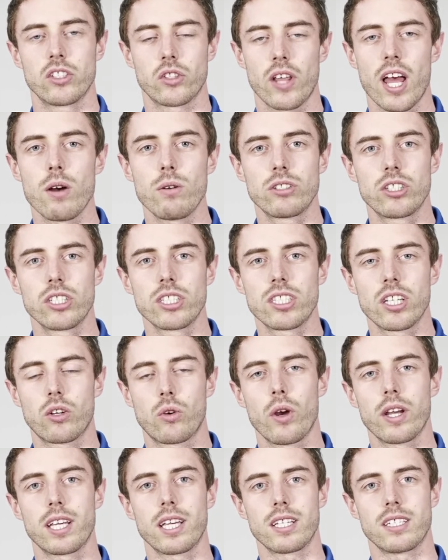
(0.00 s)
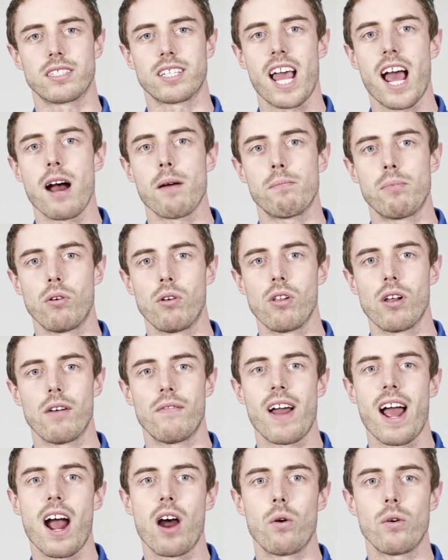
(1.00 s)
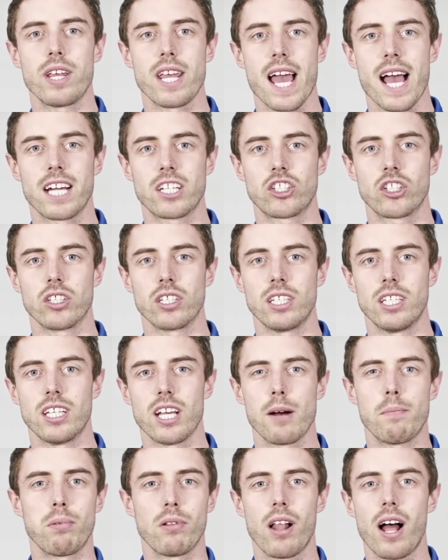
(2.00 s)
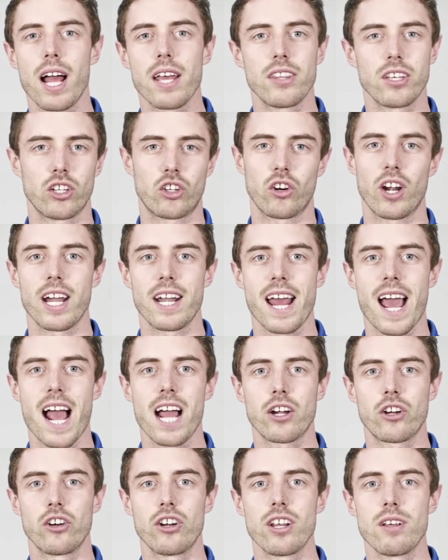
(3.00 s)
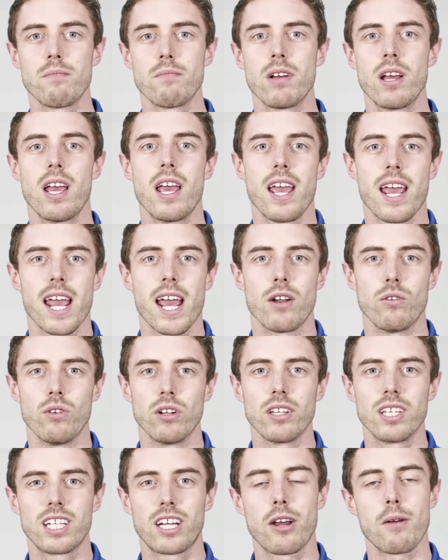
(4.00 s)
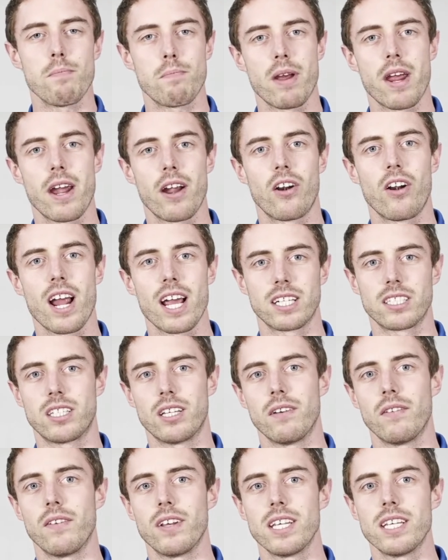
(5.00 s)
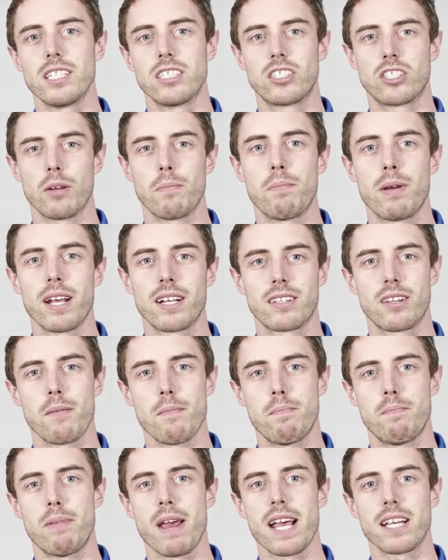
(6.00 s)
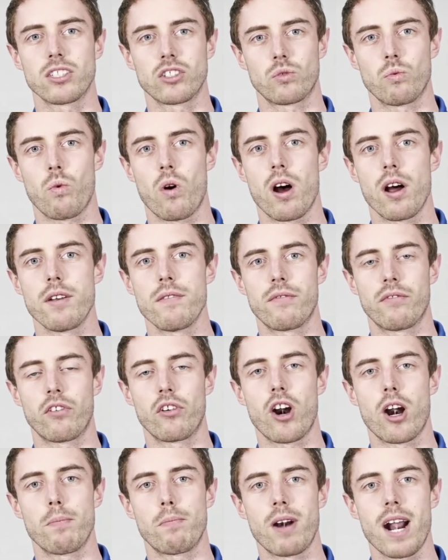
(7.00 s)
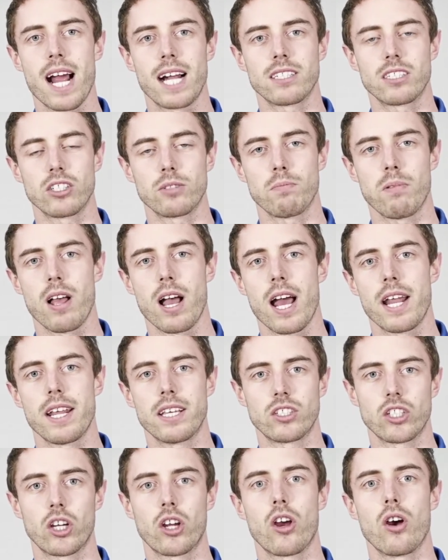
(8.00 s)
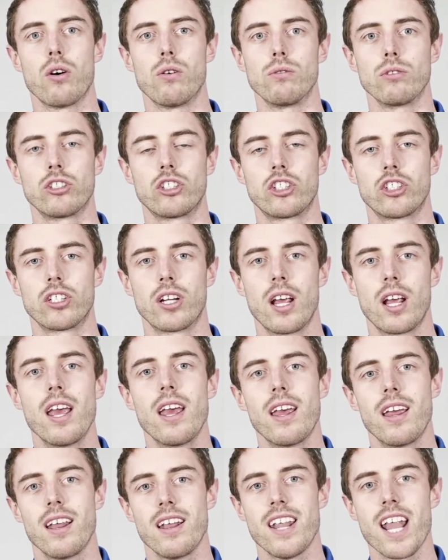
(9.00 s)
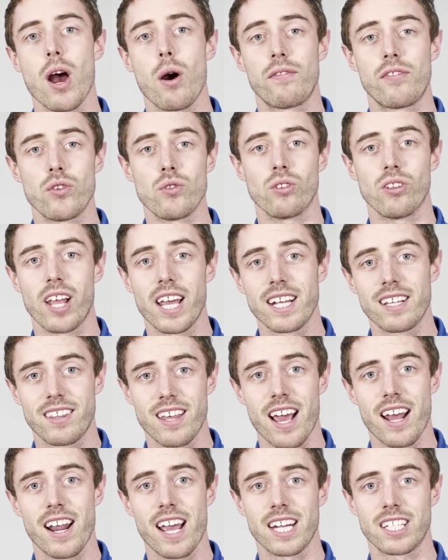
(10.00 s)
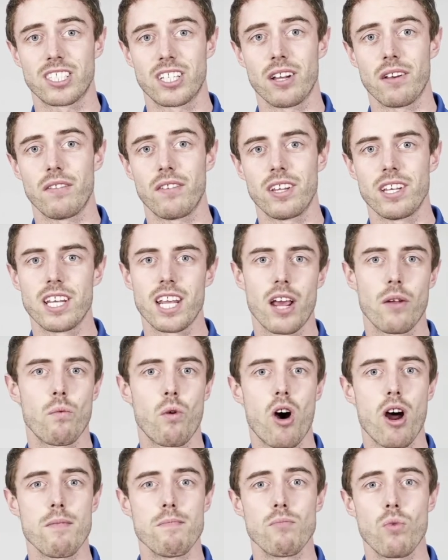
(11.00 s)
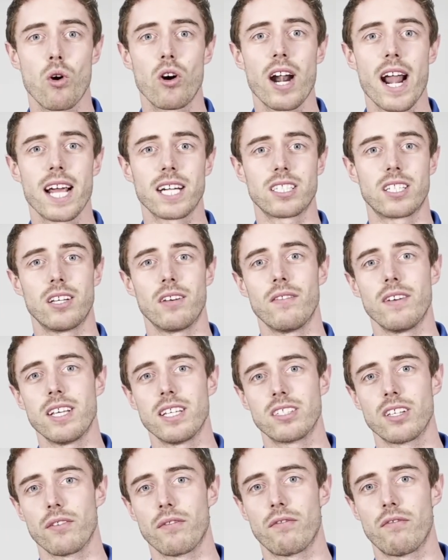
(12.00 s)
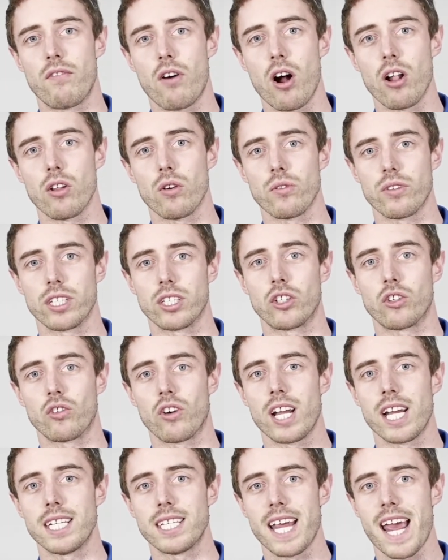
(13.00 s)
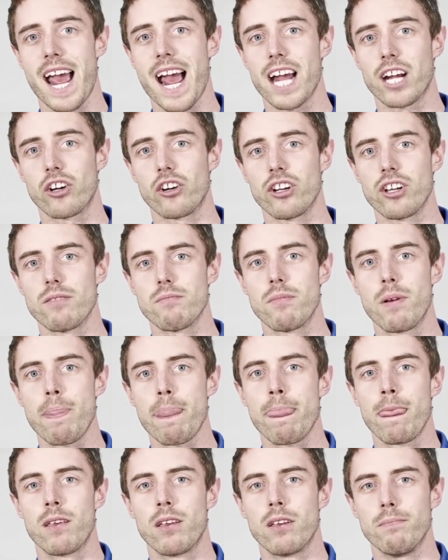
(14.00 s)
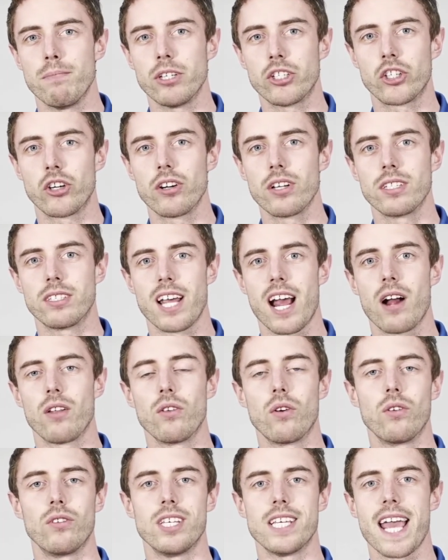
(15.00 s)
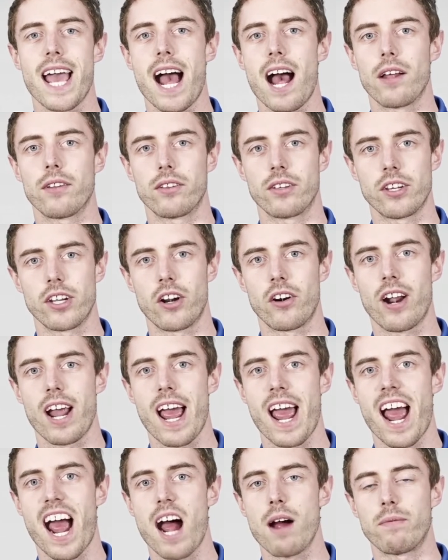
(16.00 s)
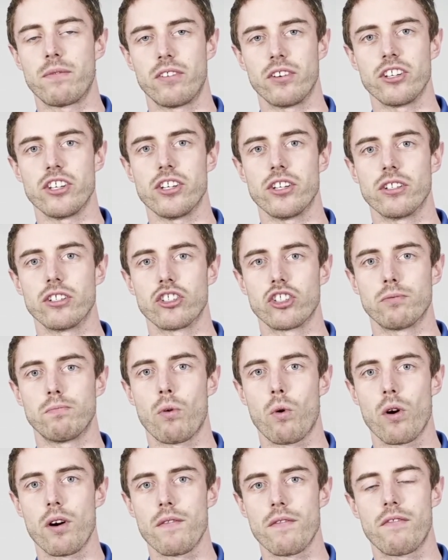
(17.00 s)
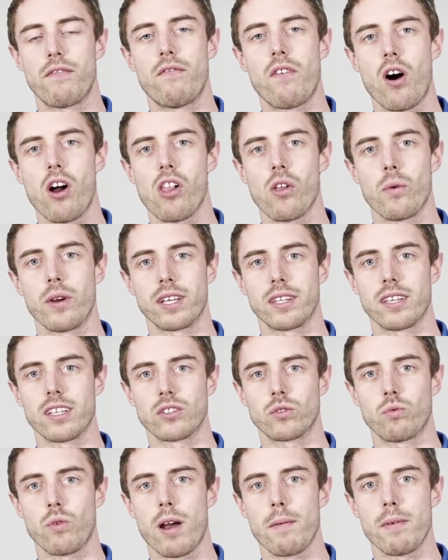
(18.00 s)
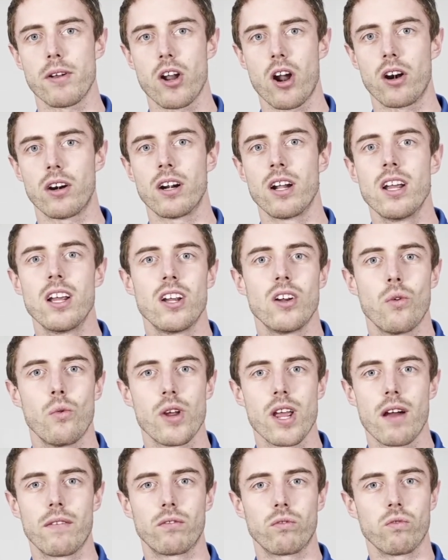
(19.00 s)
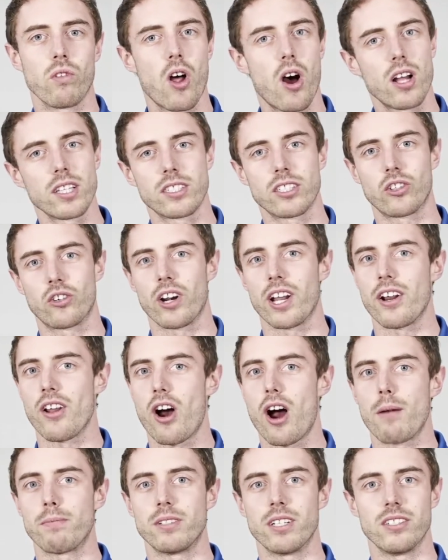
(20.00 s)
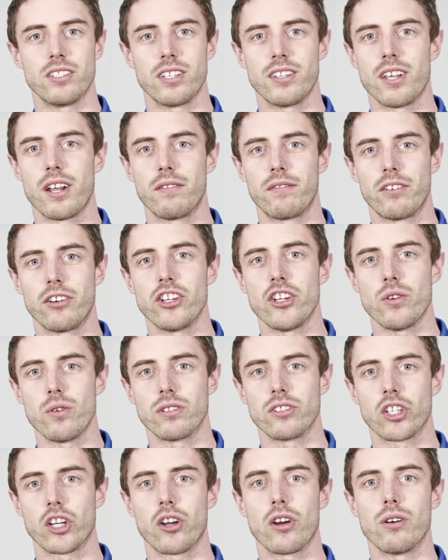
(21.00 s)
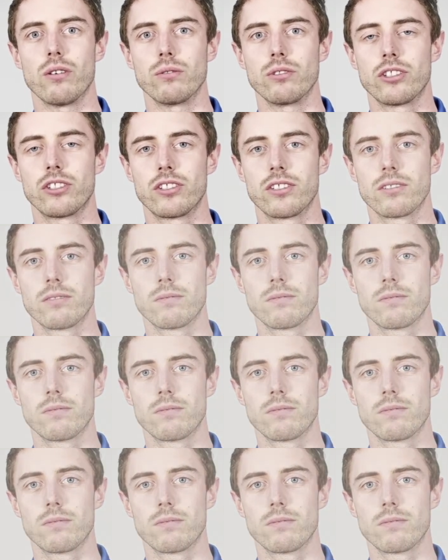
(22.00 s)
that was just a quick example of how we actually apply the GREAT acronym and really compare activities to pick the best one for our practice plan as a coach. Now, if you like that activity and want more activities that follow the GREAT acronym, be sure to download the Athlete Era app for your sport following this webinar. We have lots of great options in there for you as a coach.